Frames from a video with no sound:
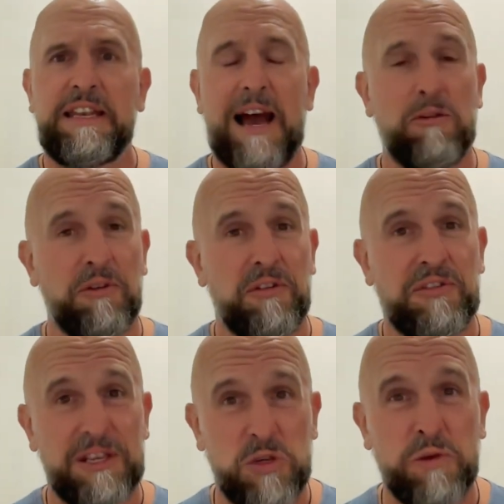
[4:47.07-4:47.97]
Now,
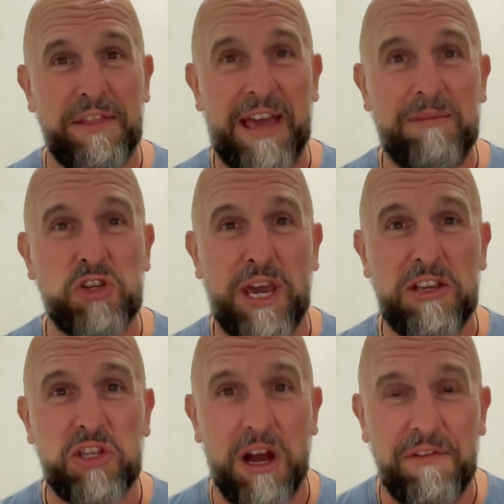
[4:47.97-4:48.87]
this is when the game
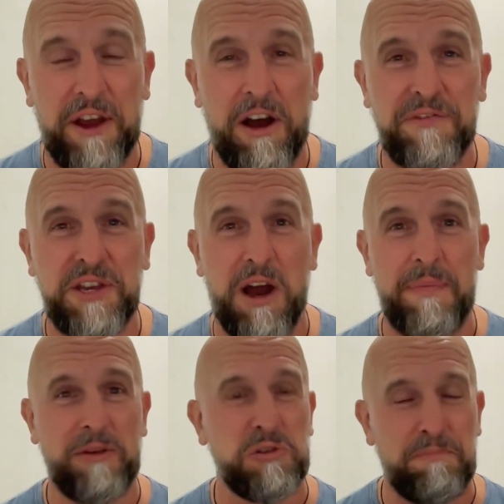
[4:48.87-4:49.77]
changed. After
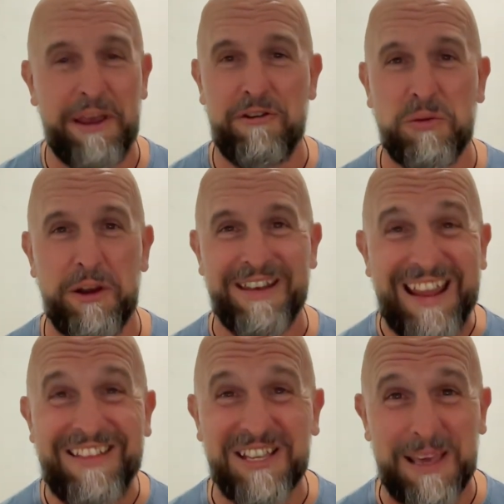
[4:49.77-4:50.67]
half-time, there was a period where
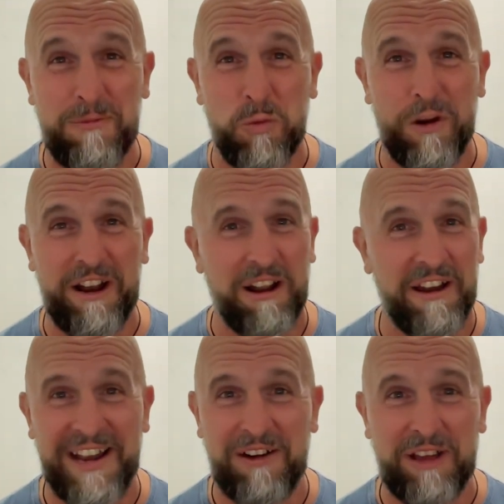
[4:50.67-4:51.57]
neither team could win a
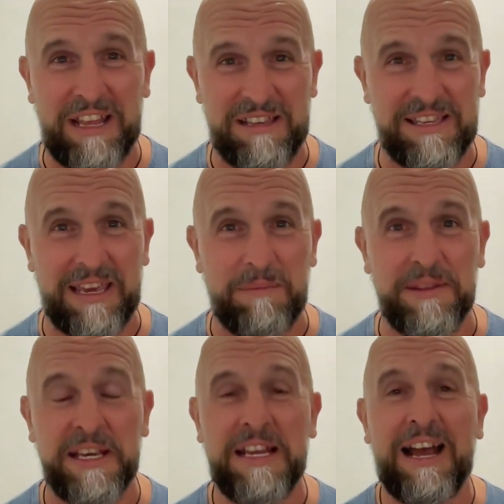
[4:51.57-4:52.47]
line-out, it
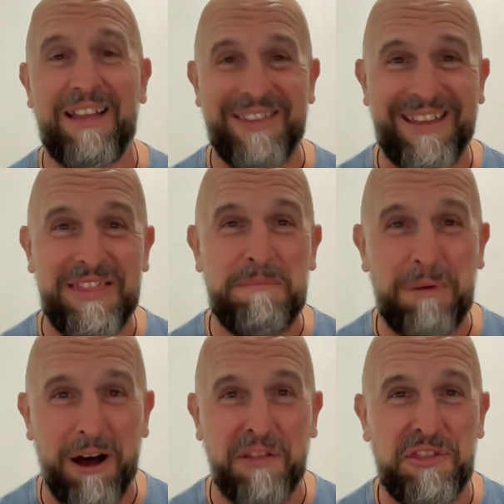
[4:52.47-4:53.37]
seemed. And then the
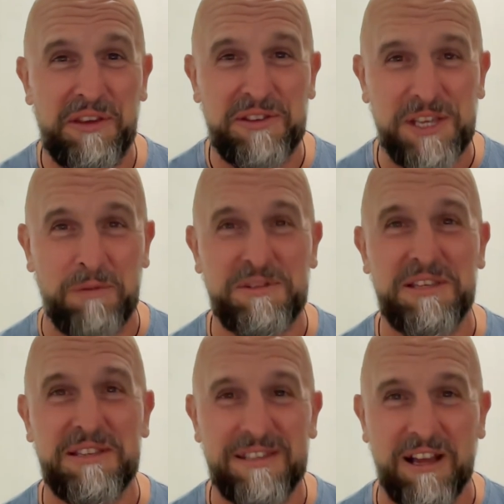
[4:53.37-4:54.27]
Bath
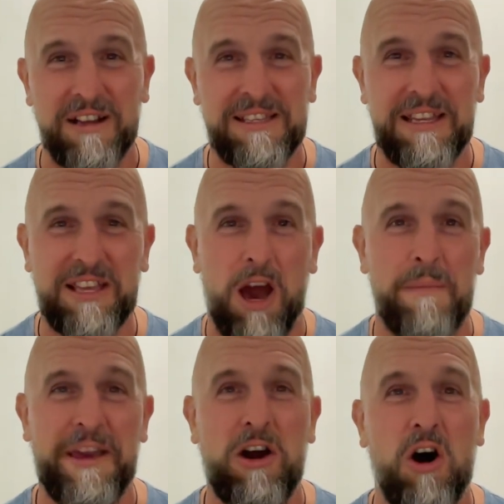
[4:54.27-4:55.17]
subs started
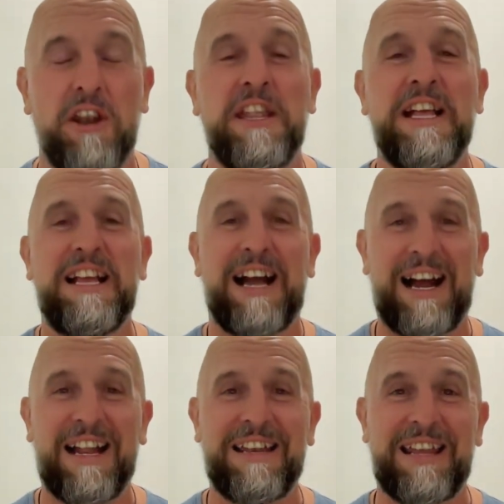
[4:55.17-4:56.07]
coming on.
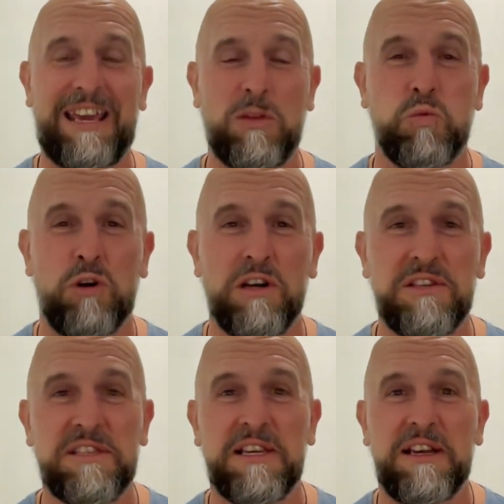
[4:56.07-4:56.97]
And it
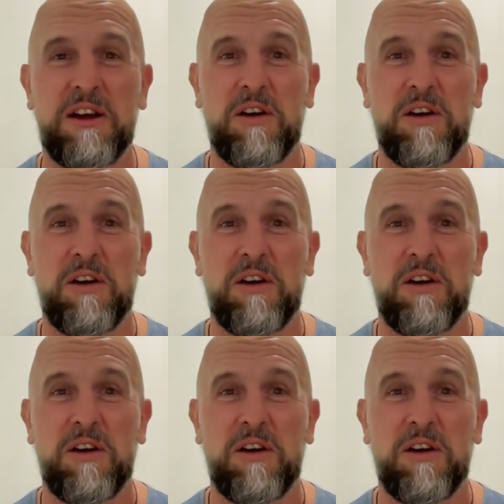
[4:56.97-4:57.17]
was